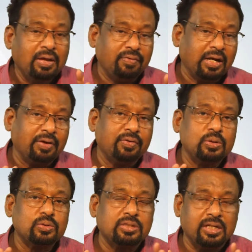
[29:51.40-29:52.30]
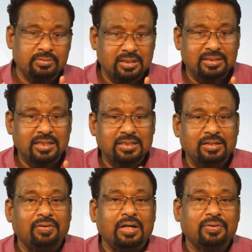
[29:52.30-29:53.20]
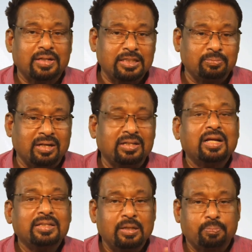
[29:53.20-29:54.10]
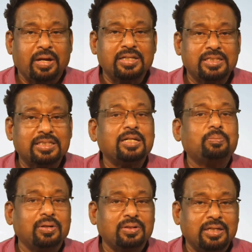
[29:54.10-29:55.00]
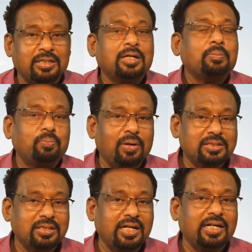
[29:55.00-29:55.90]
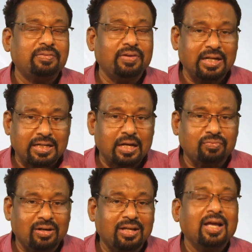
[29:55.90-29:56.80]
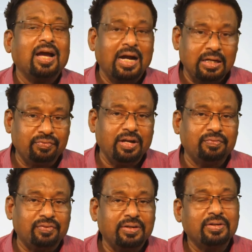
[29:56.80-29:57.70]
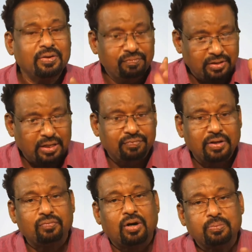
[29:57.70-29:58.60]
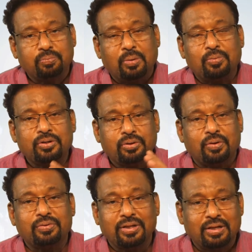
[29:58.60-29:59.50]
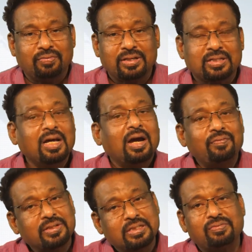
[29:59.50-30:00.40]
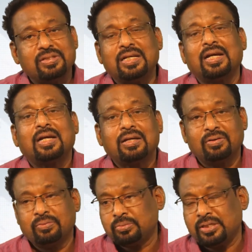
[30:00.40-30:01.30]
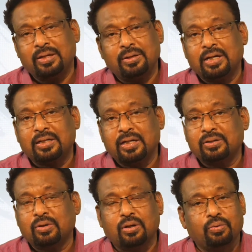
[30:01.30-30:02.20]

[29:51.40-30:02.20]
whenever you see such a type of advertisement, the price is input to that. Please read it very carefully and verify what amount you have to invest vis-a-vis the say return you are